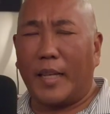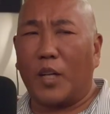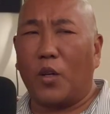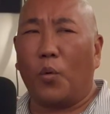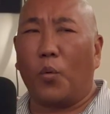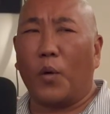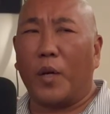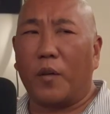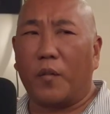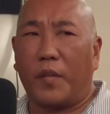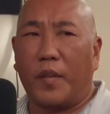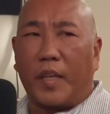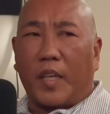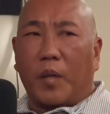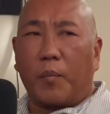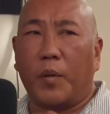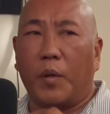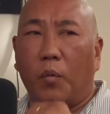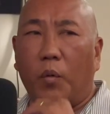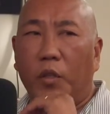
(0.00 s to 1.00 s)
a weird thing,
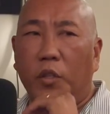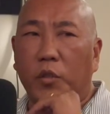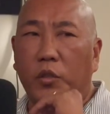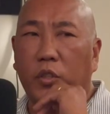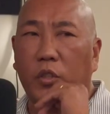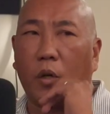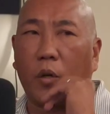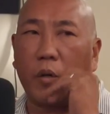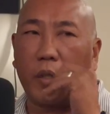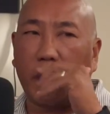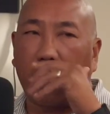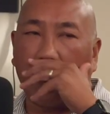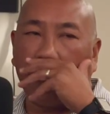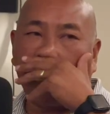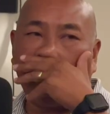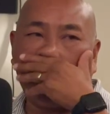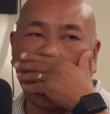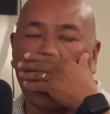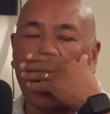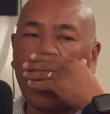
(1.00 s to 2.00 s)
but when you start
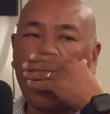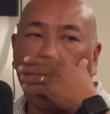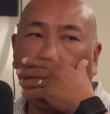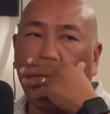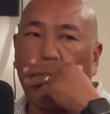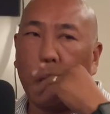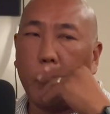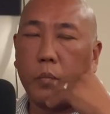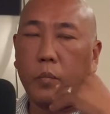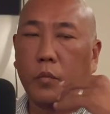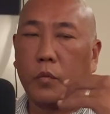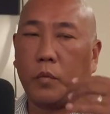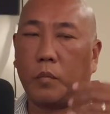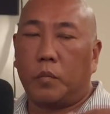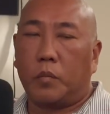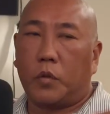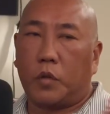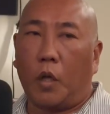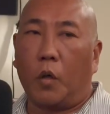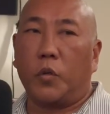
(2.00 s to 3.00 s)
hearing
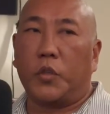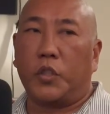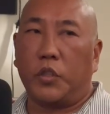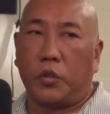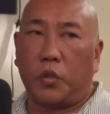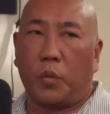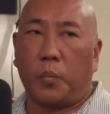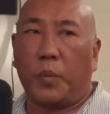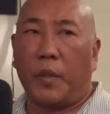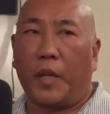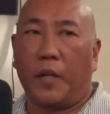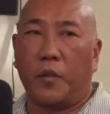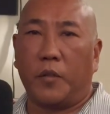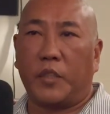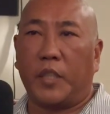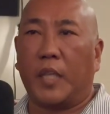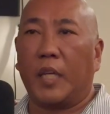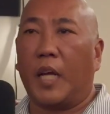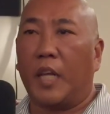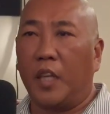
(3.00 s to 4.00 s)
coaches or players
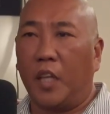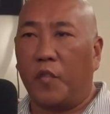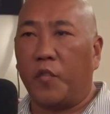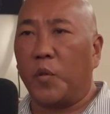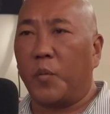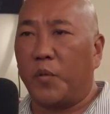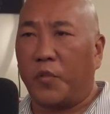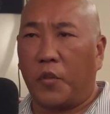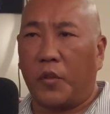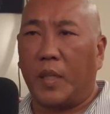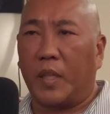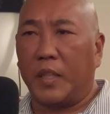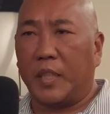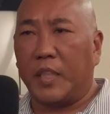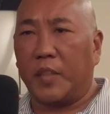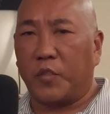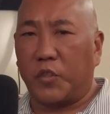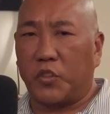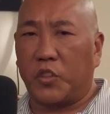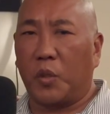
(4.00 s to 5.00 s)
saying "I love you" before they leave
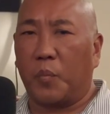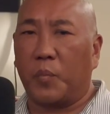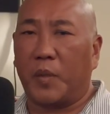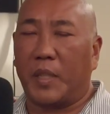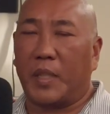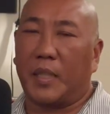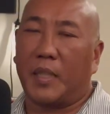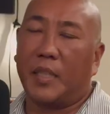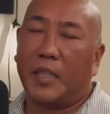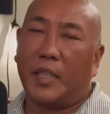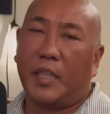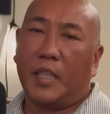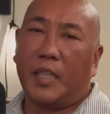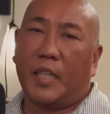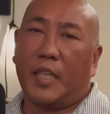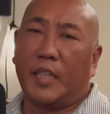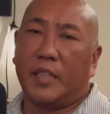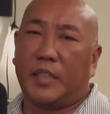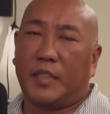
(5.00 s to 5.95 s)
or something, it's